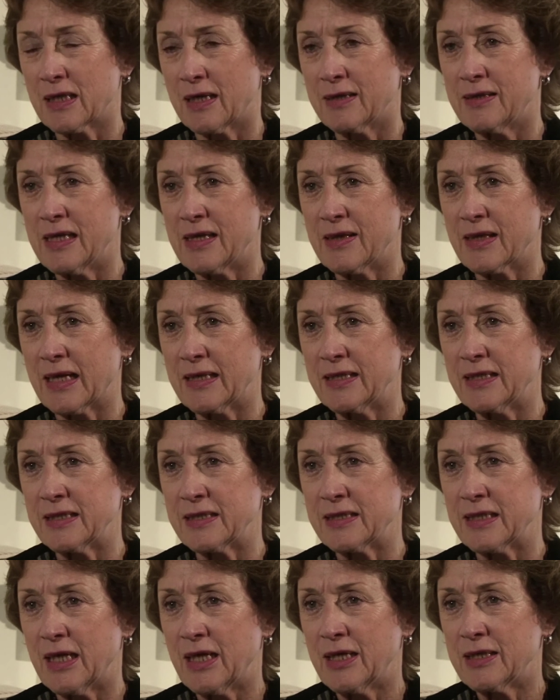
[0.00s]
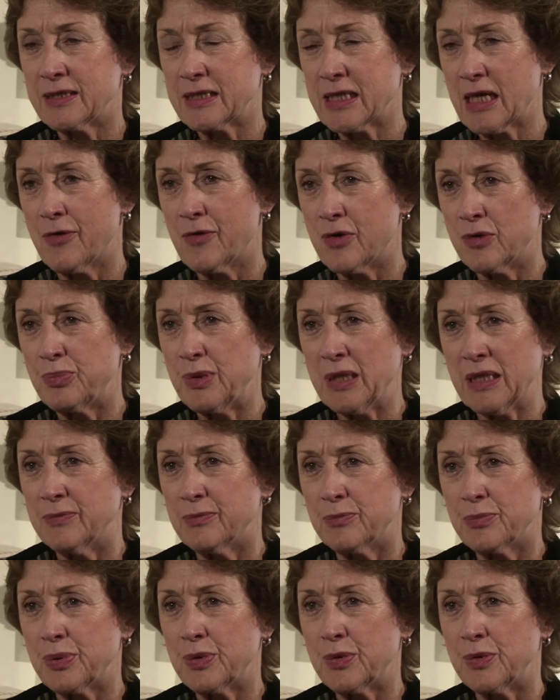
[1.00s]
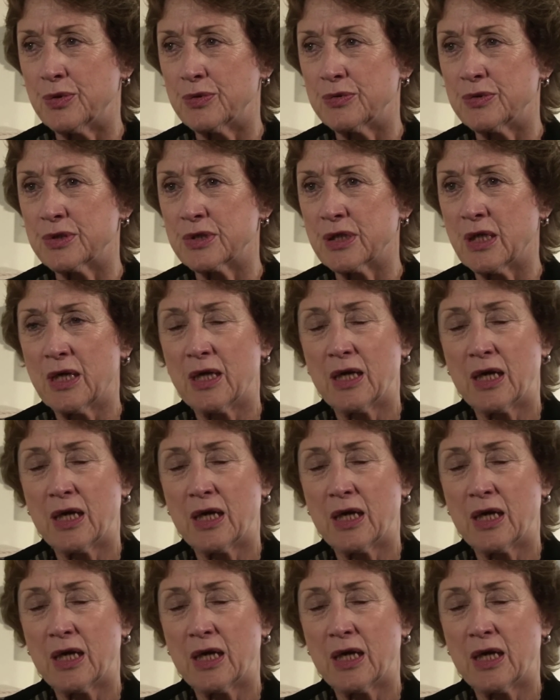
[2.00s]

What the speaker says: I think that is terribly important.